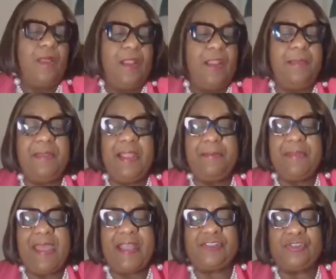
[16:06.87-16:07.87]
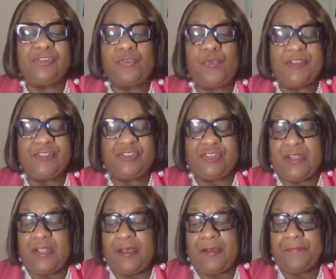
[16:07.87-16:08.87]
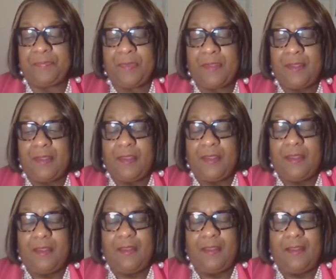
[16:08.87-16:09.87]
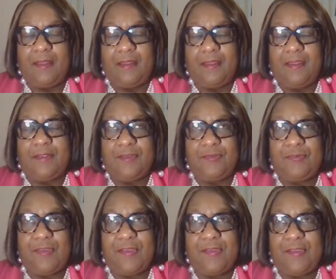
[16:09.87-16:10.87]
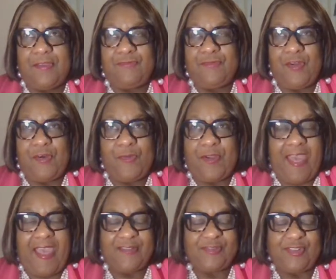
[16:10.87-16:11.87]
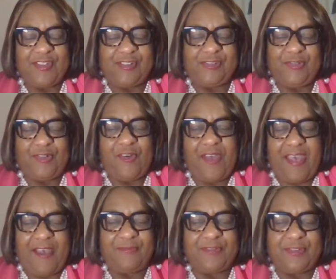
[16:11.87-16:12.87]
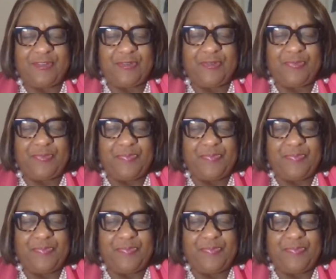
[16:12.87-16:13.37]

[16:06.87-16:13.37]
Let me ask you a question. And if you don't want to answer this, you don't have to.